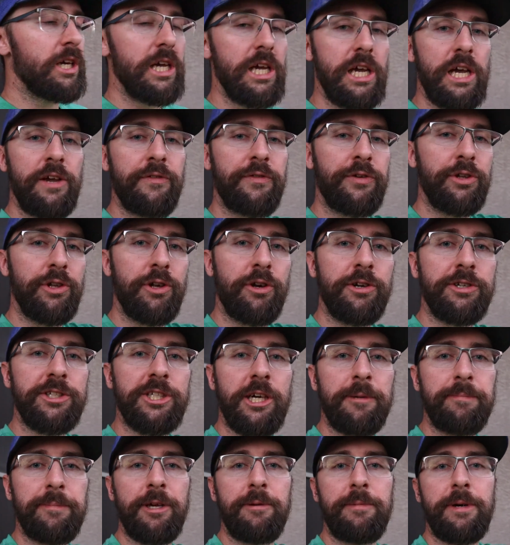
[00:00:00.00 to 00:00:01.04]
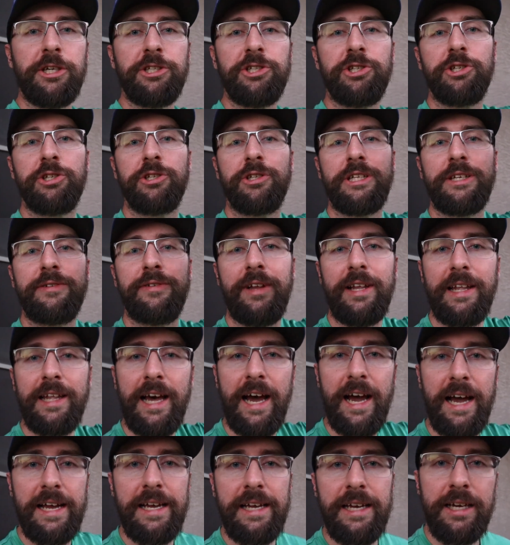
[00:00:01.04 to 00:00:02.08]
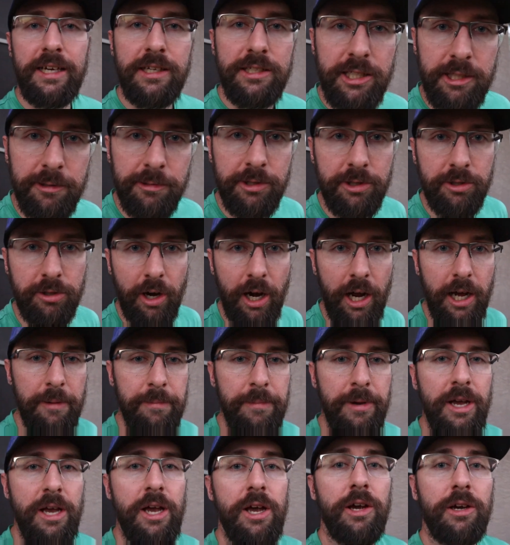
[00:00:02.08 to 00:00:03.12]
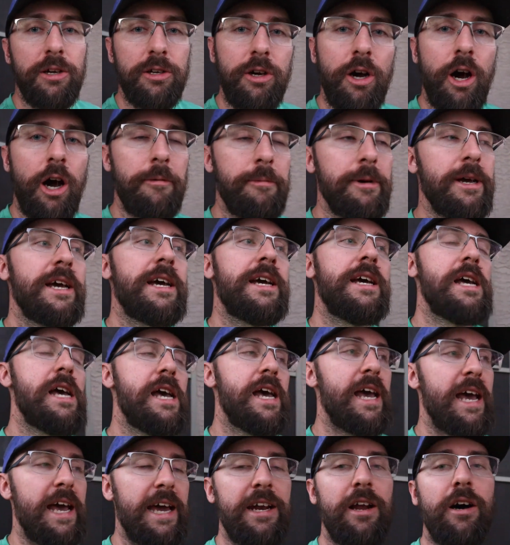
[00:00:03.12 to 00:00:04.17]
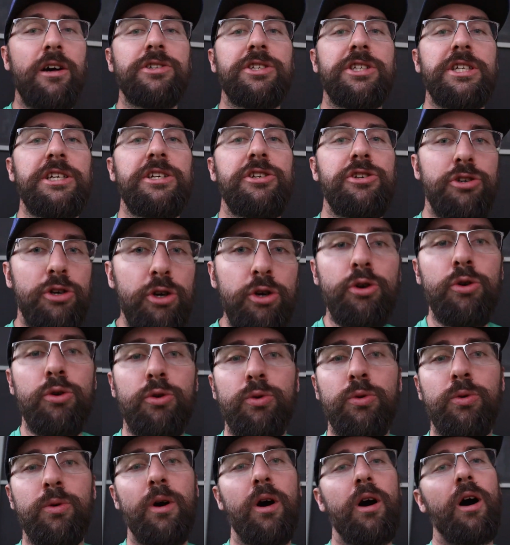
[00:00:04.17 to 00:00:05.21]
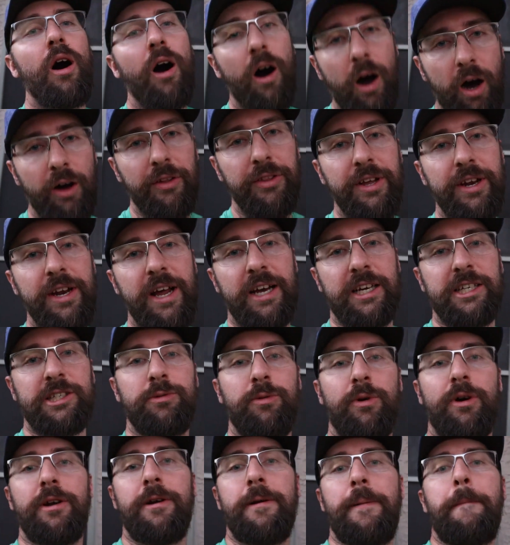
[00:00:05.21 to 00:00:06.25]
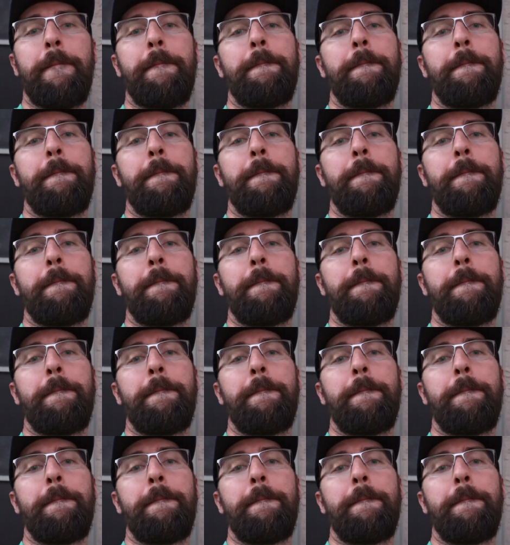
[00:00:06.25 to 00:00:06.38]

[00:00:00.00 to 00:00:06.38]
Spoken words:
If you learned something, make sure you leave a like, subscribe, comment, and I'll see you on the next one.